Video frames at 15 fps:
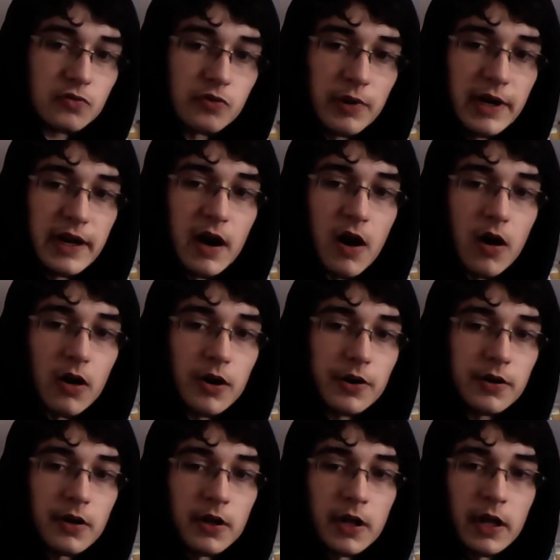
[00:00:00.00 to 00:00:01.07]
really hard,
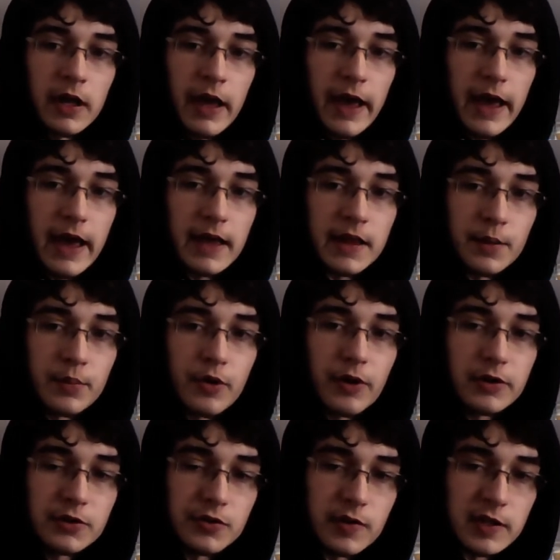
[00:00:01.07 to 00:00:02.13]
and I'm going
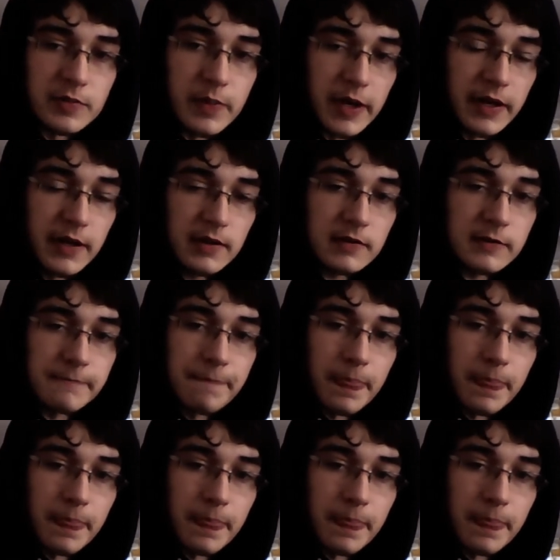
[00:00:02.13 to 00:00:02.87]
to explain it.